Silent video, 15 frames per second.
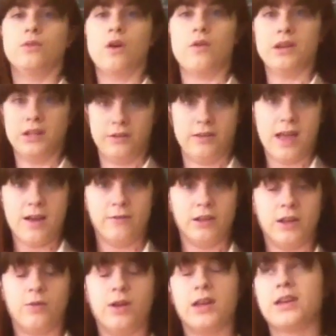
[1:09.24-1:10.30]
go and learn that
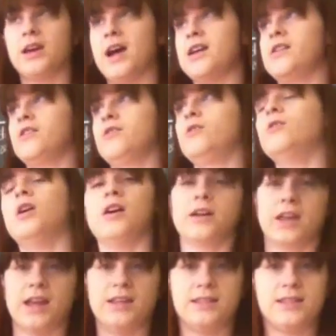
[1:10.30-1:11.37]
really quick, I know
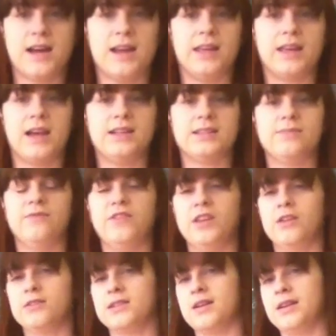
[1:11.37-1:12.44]
Arcane Static has some
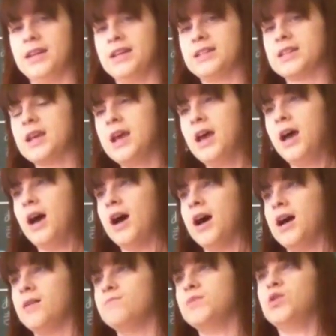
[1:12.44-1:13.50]
videos on it.
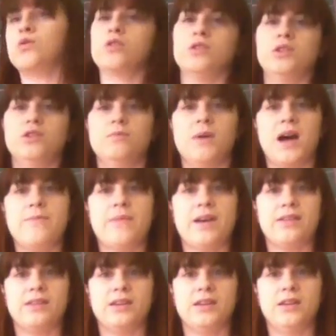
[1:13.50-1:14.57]
You could do my
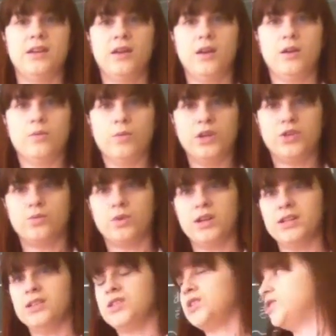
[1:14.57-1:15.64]
method, which
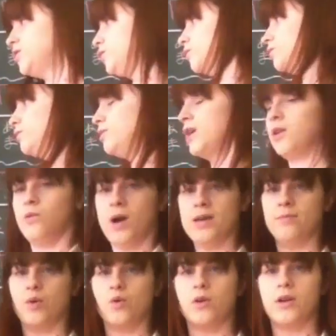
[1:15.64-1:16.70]
was to get a
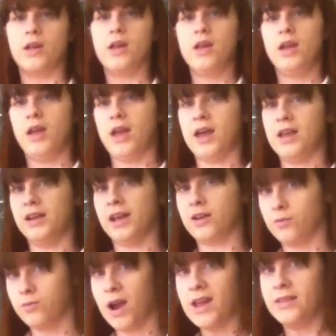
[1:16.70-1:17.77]
whiteboard and
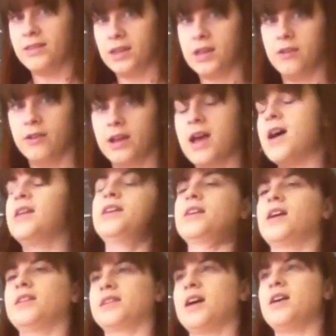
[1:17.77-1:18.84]
like write the hiragana and
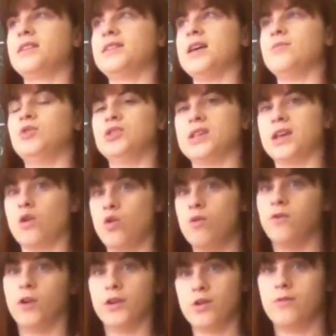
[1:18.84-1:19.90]
katakana tables like
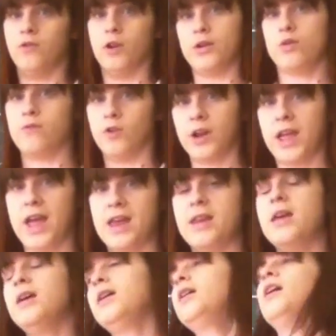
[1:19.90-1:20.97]
over and over and over again,
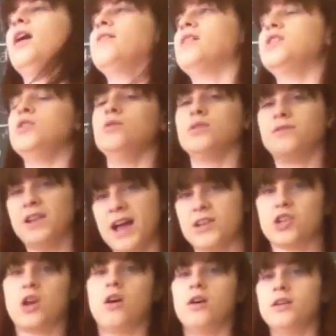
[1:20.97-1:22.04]
and then use
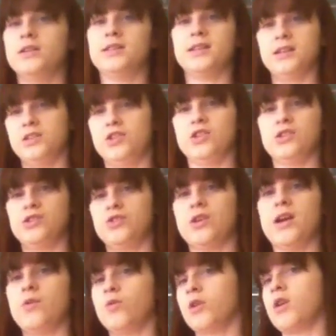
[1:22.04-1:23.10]
flashcards and just
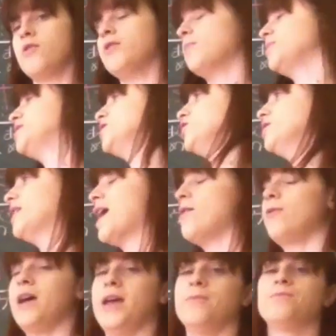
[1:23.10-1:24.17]
try to work on repetition that
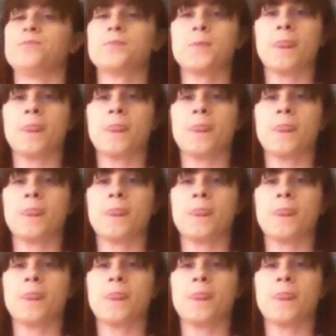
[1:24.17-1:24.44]
way.